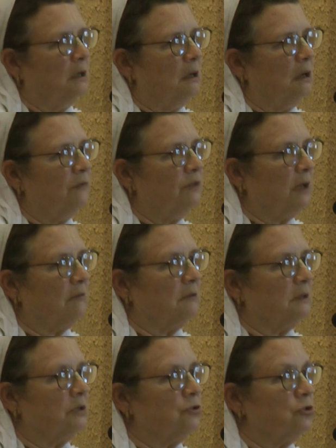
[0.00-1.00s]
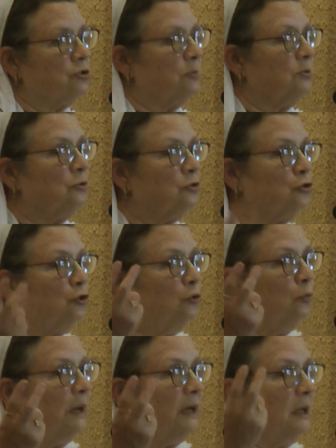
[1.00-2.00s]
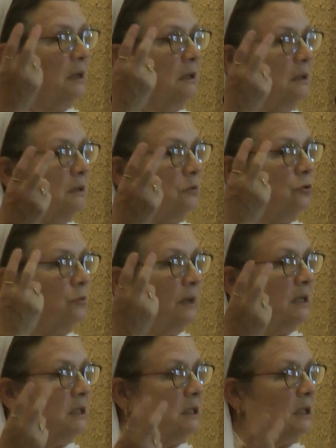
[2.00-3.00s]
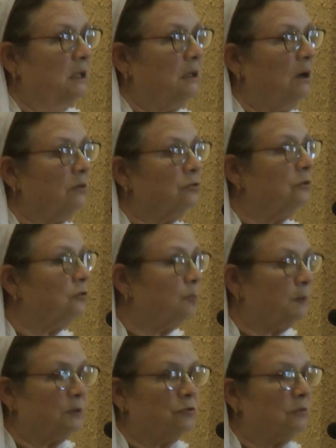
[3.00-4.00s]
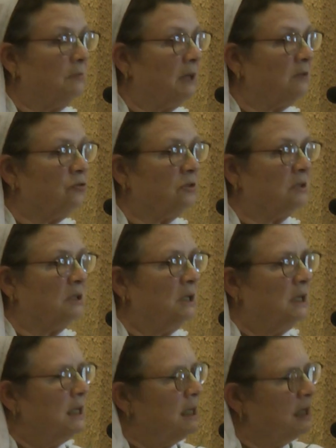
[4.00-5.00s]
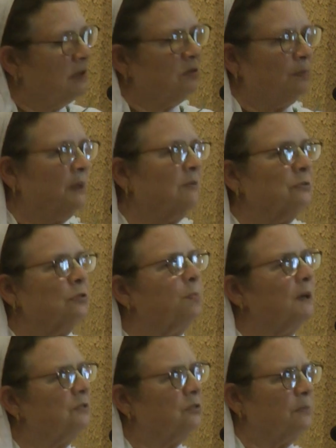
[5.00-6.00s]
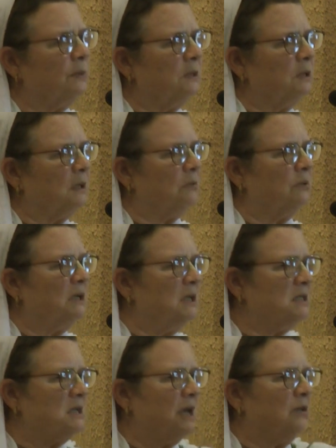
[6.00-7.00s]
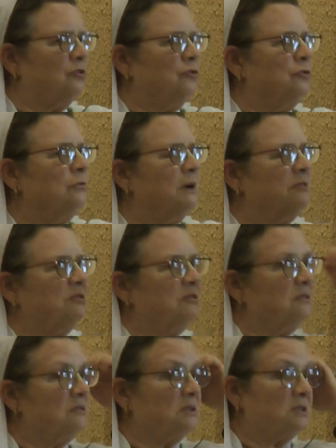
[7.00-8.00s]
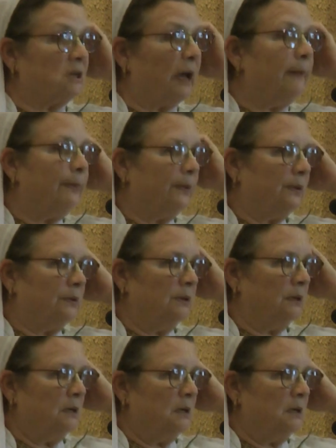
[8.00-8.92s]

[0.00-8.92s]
of that relationship. It's a two-way thing. Also the spiritual master, he has a big responsibility. When he takes you as his disciple,